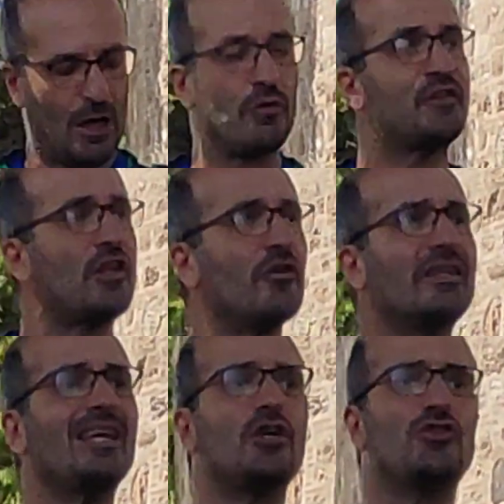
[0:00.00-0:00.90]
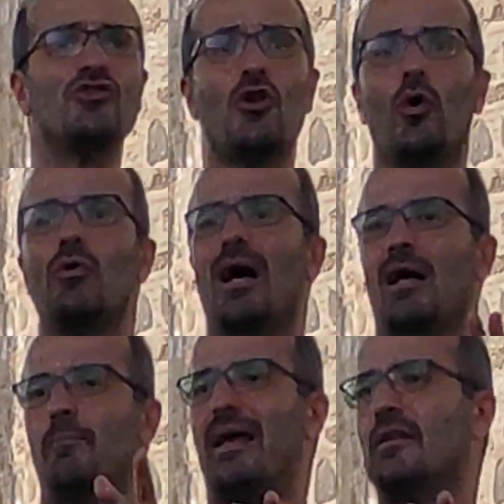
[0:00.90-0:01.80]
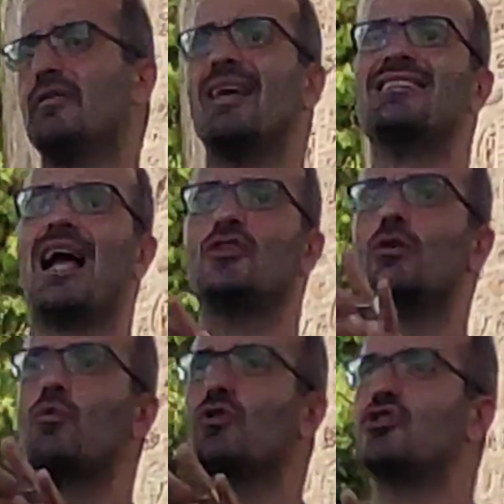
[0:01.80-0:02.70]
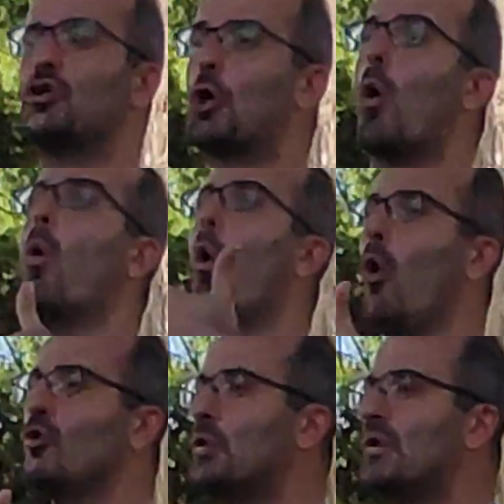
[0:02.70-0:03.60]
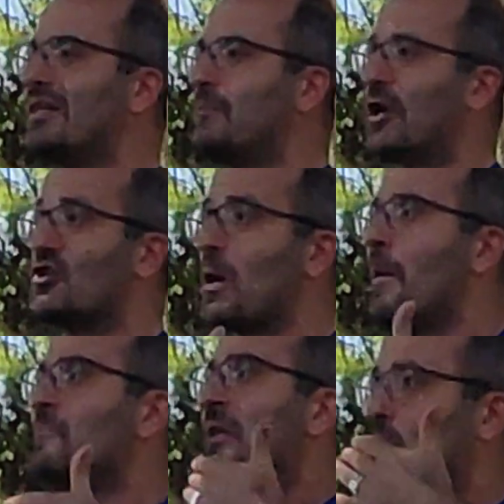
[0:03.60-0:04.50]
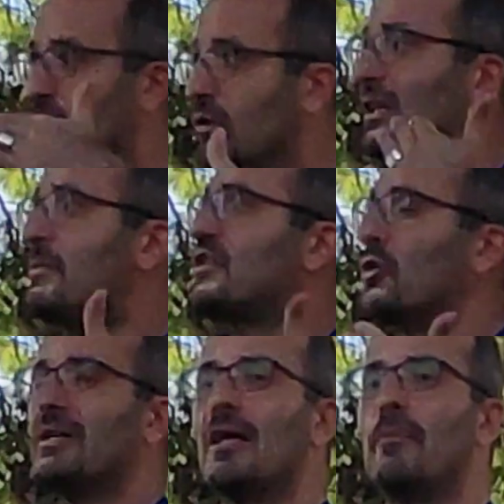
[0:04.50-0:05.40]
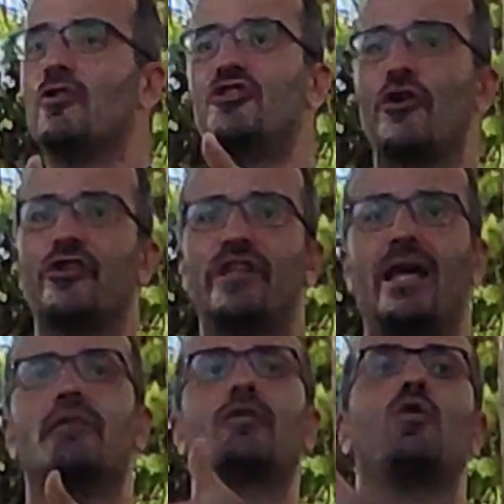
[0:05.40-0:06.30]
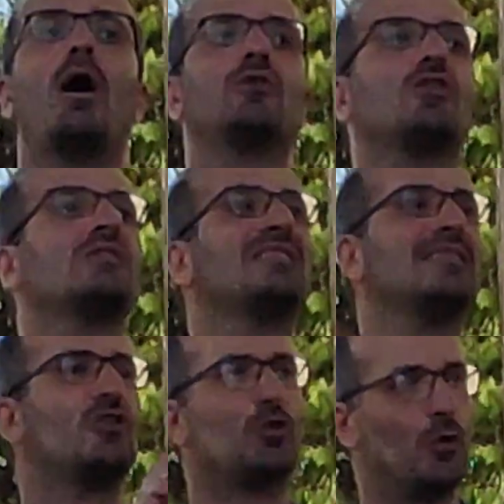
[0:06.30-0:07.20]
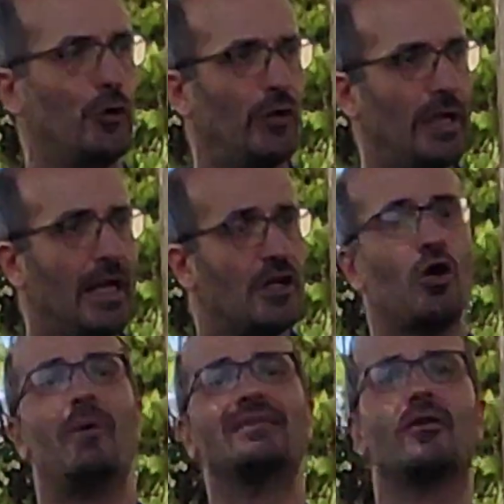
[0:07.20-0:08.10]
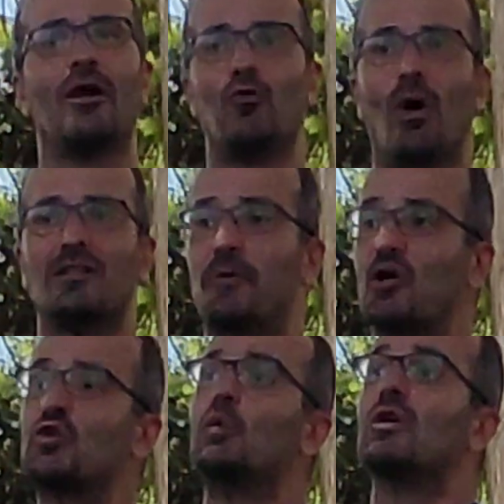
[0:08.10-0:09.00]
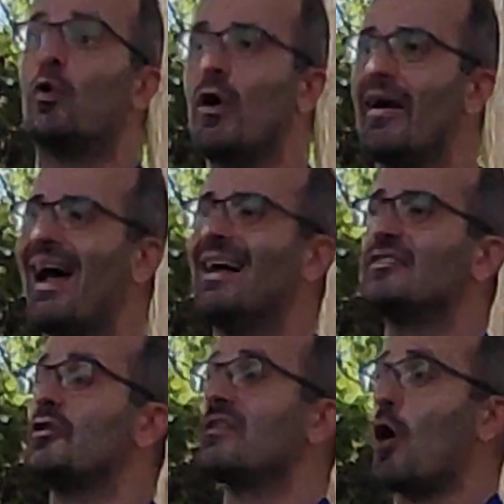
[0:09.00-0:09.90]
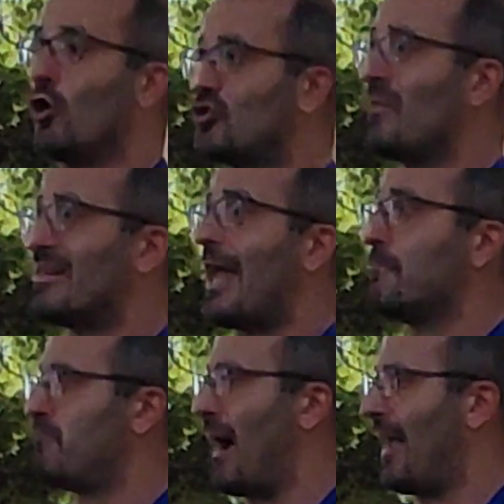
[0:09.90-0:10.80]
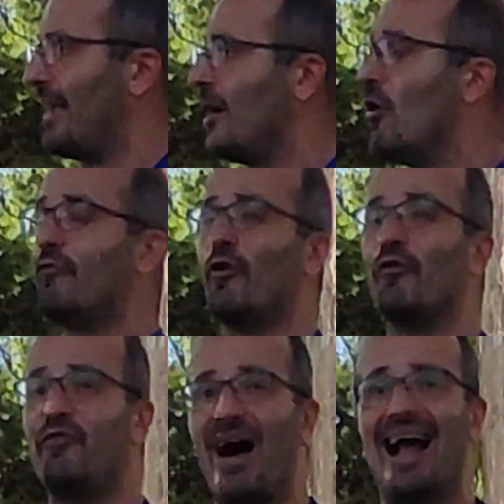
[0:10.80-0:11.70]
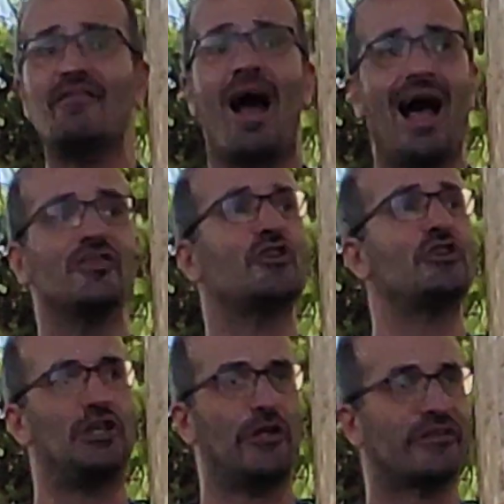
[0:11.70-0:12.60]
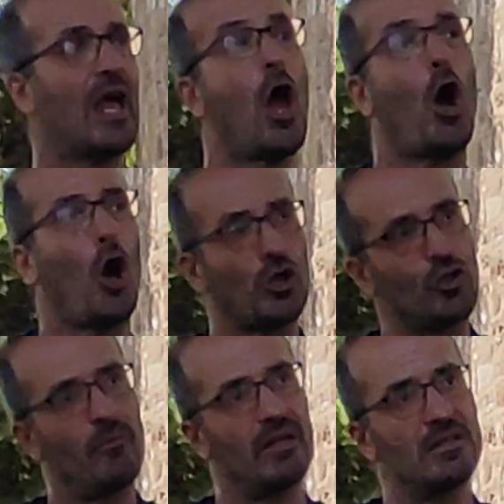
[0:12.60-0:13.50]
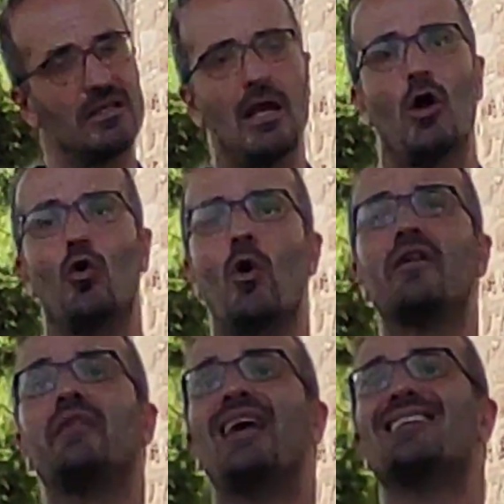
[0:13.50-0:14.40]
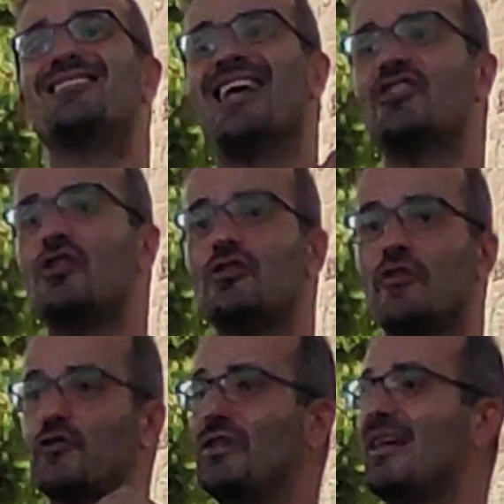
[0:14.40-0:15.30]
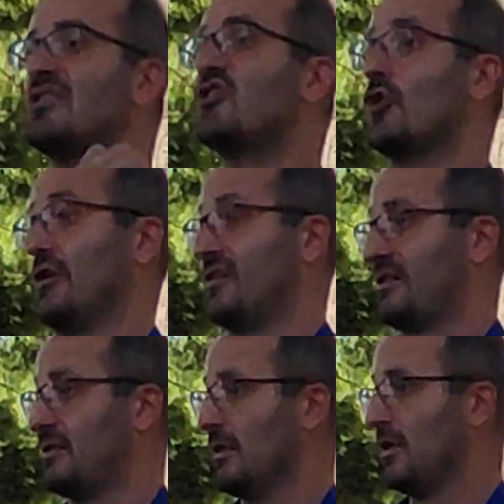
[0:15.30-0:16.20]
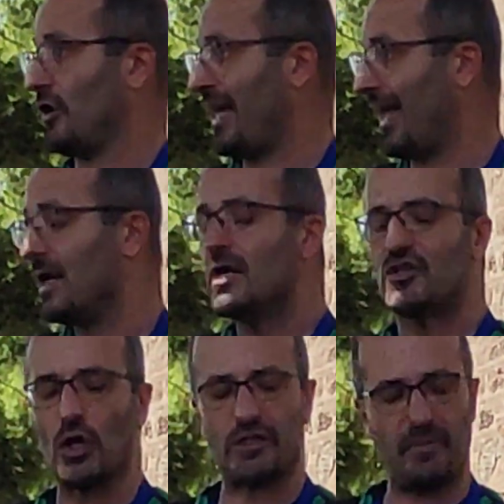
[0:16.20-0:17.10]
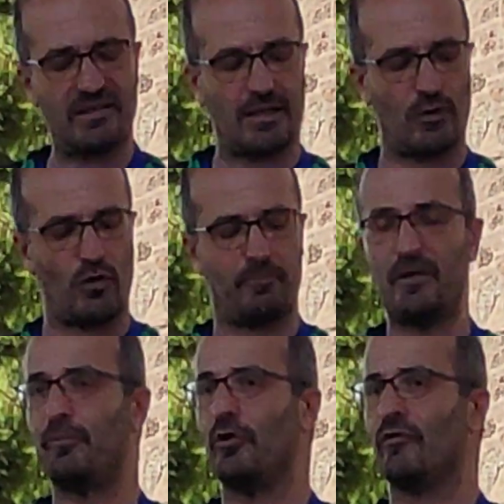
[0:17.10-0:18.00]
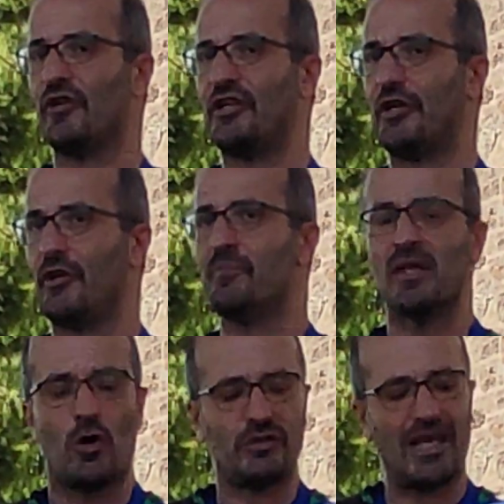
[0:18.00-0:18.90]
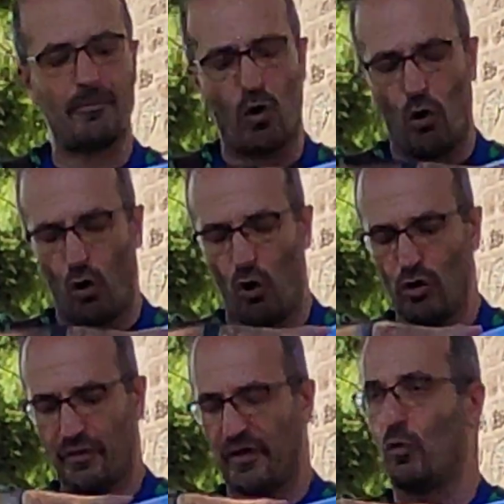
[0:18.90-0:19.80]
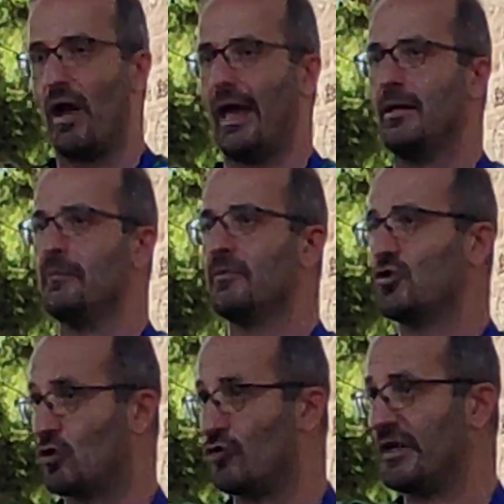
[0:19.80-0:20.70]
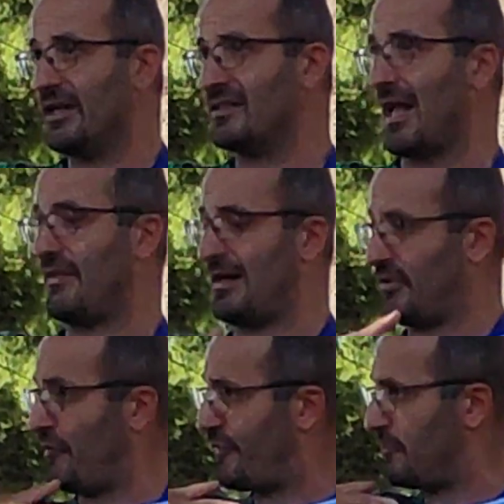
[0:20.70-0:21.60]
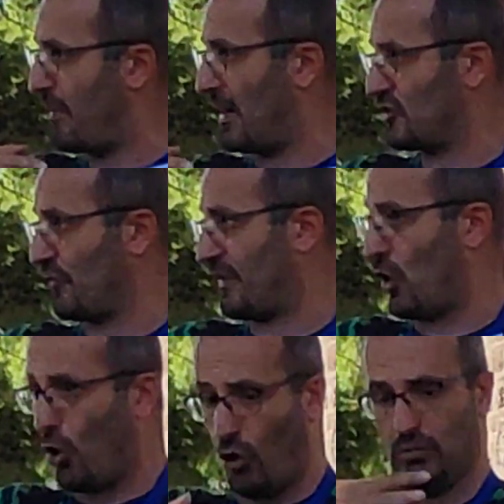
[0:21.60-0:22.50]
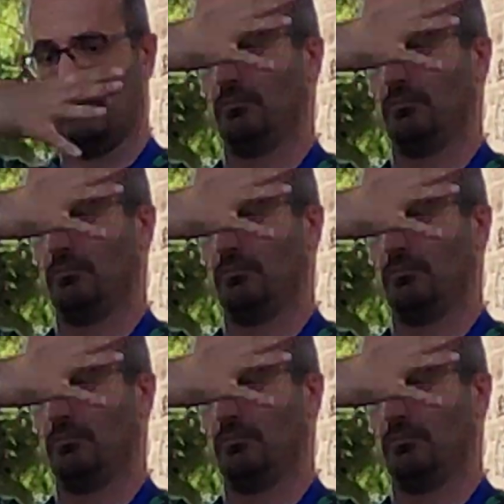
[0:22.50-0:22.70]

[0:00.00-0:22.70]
With Turkey, you do know many things. I don't want to go on with it because we will be talking about Turkey throughout our city tour, no matter what, because we were under the Ottoman Empire for 500 years. Ottomans were the ancestors of today's Turks. Okay, so it means that there were people over here who came all the way to Greece and then different parts of the whole